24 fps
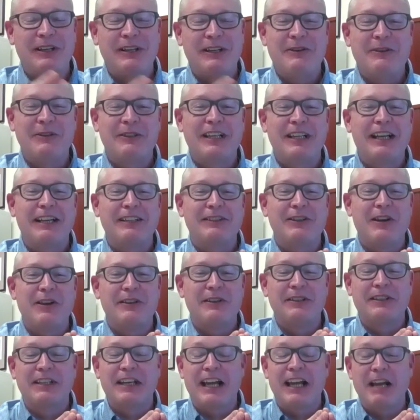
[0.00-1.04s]
to those guys all
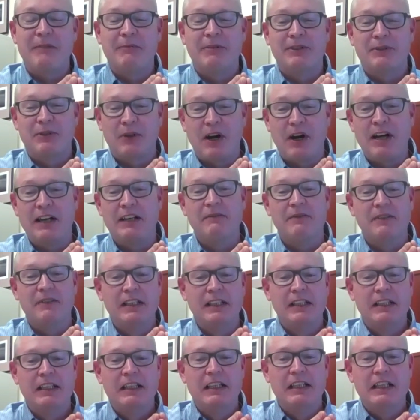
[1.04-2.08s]
the time and trying to
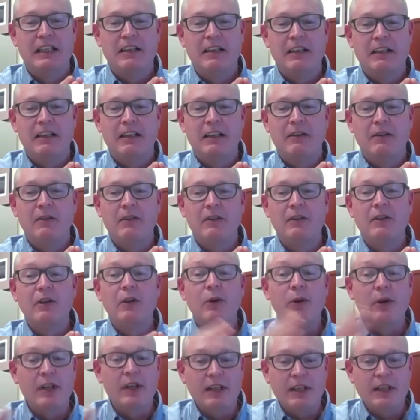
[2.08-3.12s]

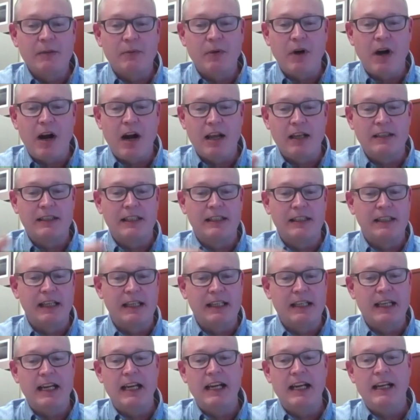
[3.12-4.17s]
learning the products that they
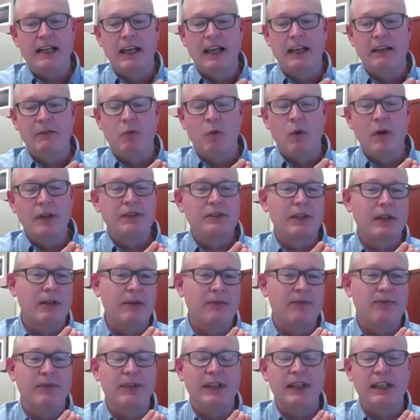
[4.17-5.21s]
need and what's going
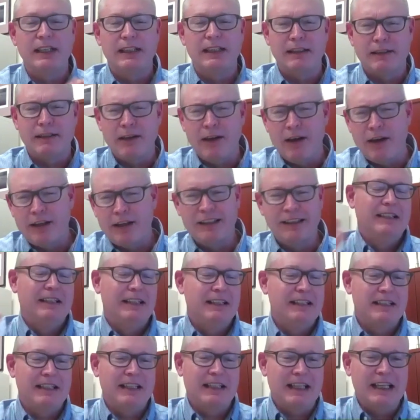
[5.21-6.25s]
to fit and talking.
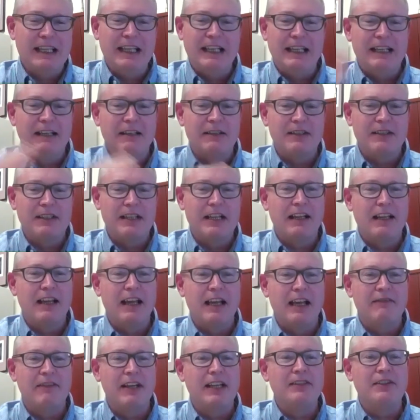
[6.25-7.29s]
It's again, there's a
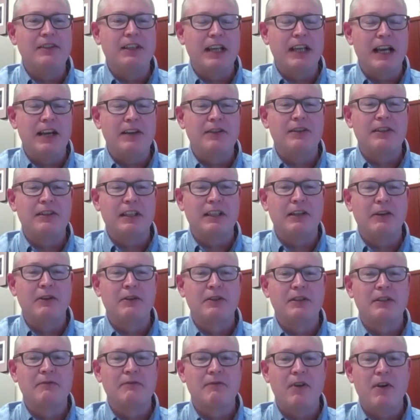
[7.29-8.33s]
lot of education that
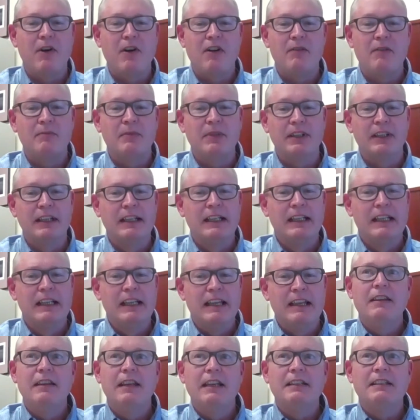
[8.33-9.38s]
goes involved, but
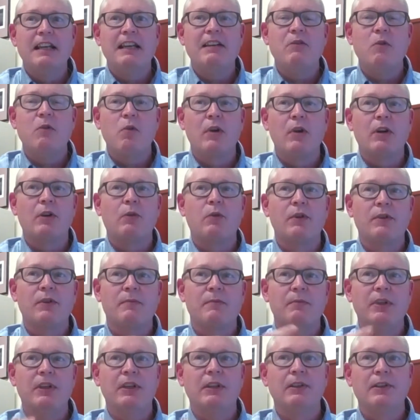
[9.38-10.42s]
they tend to work
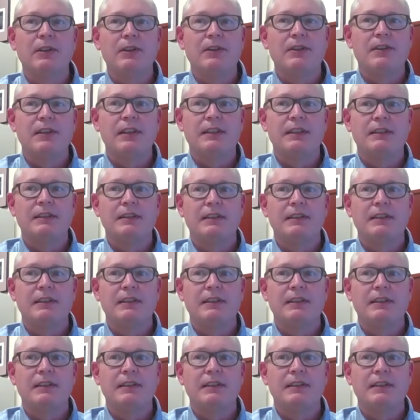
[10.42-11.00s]
with builders that